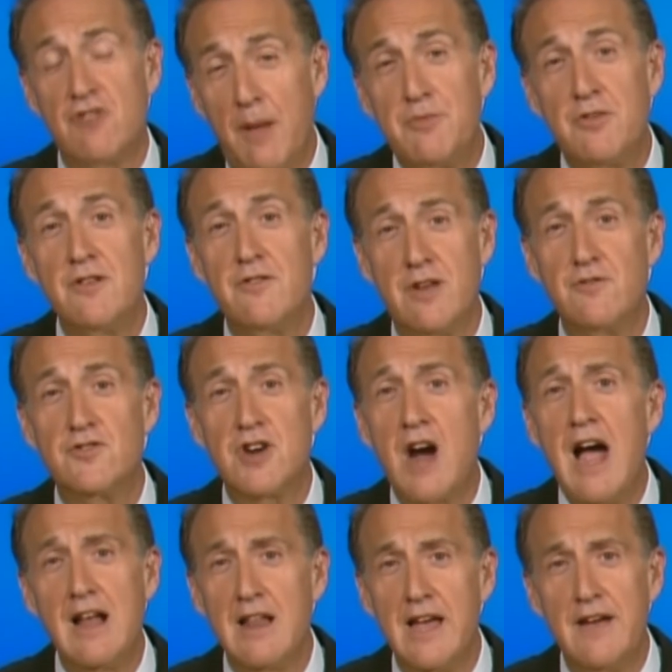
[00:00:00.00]
the substantive
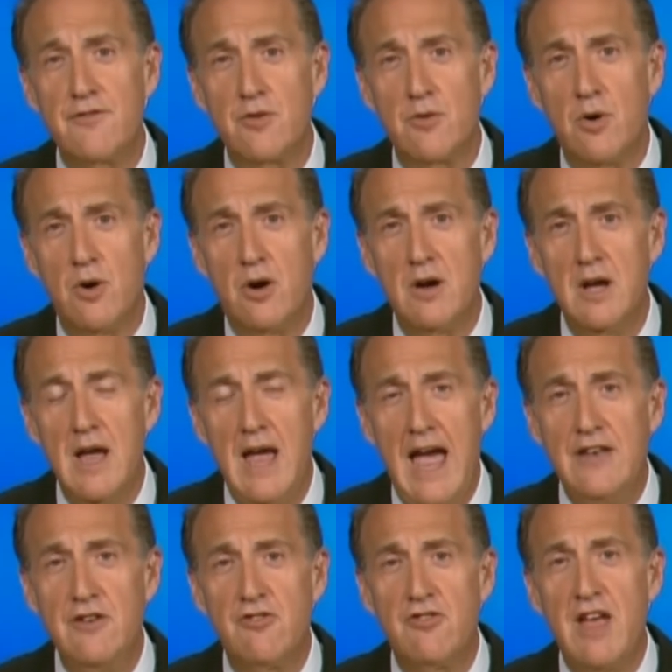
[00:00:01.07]
trial after all,
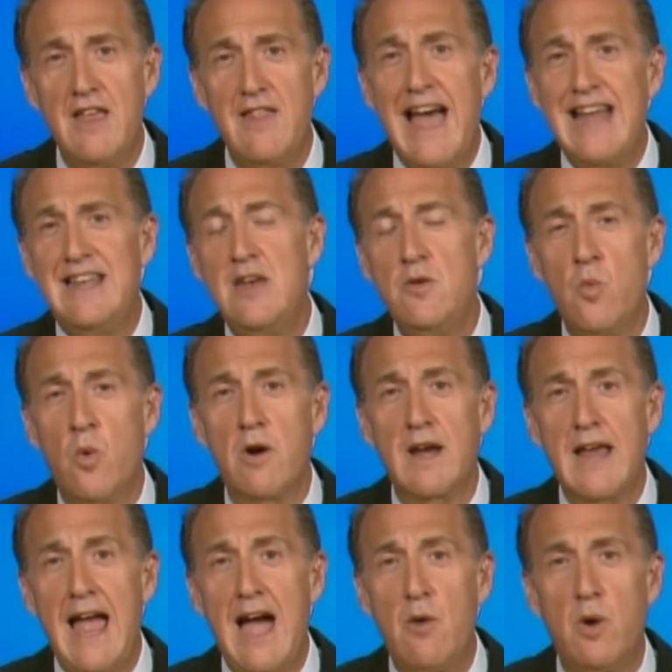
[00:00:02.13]
and you say that didn't
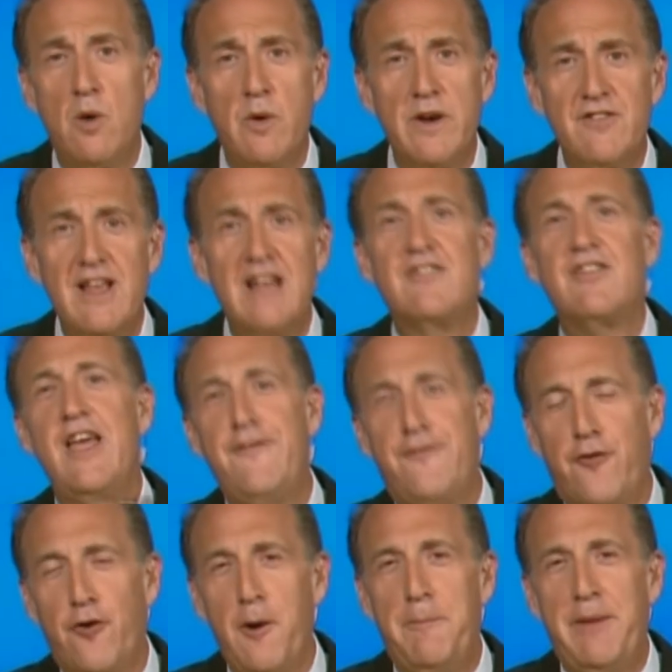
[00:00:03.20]
work out, well, what does that say
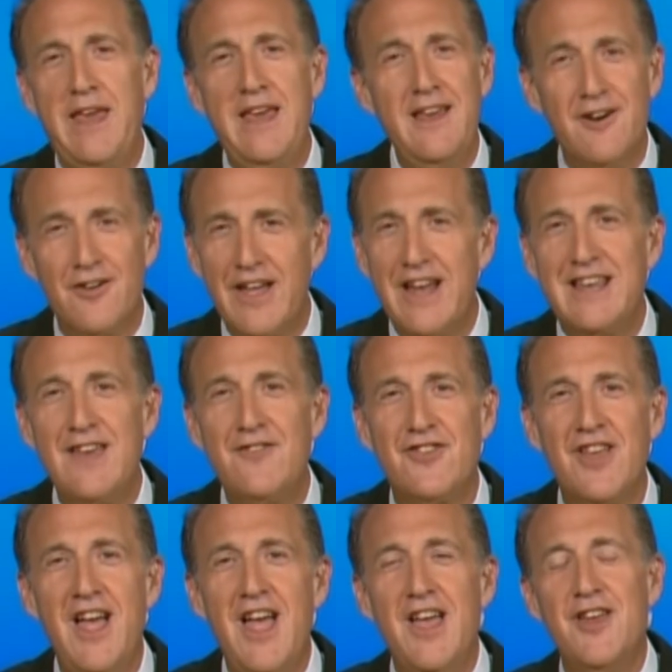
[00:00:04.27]
for appeal? That
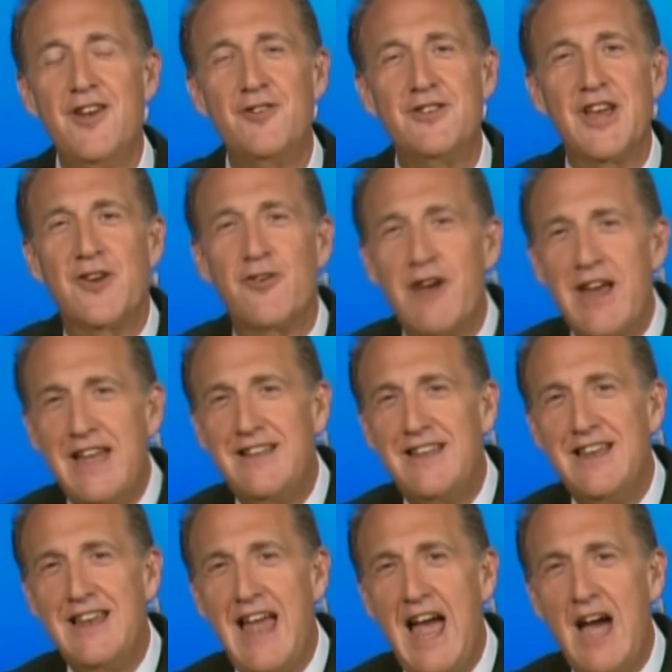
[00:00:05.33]
gives it, you know, to
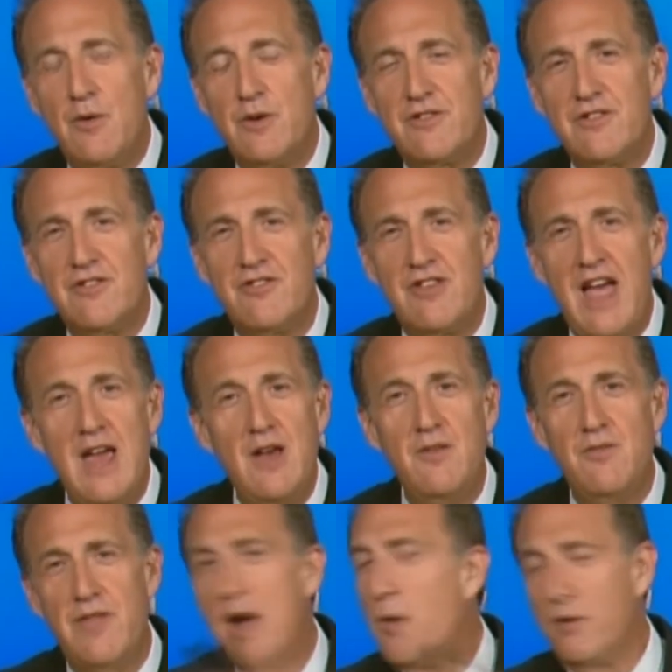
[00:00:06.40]
grant it now is to
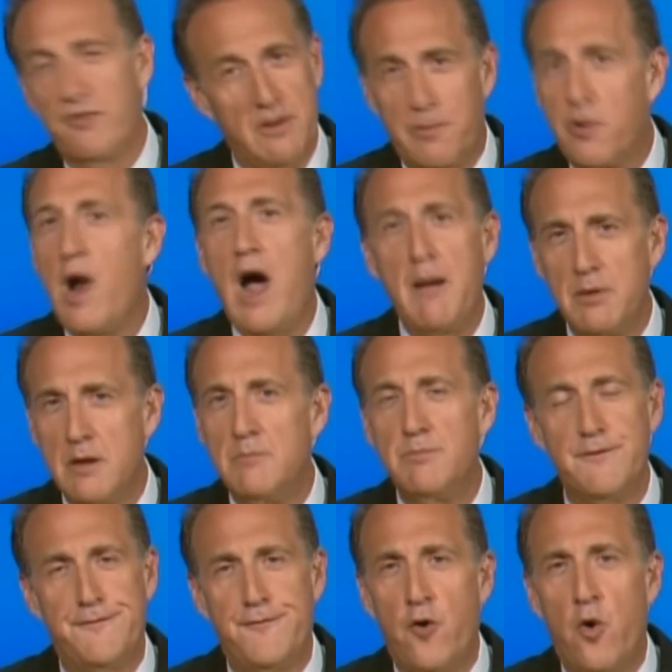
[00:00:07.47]
say there was a problem
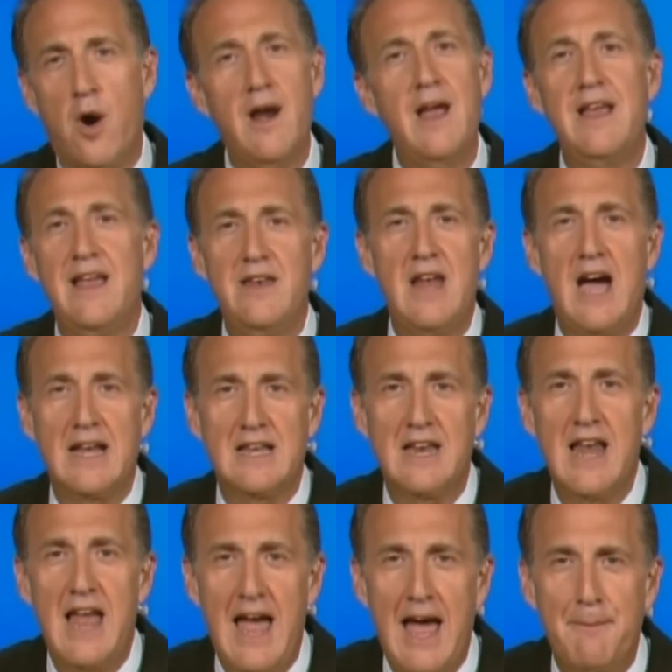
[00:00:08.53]
before. Not
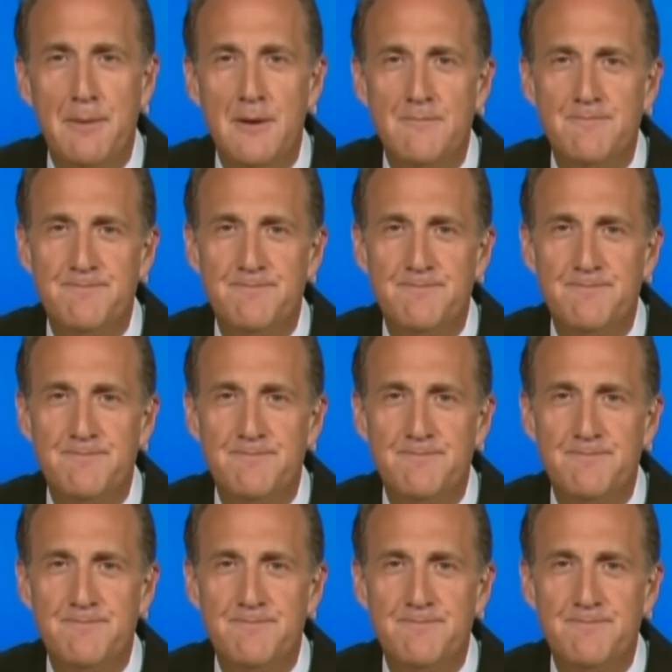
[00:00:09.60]
going to happen.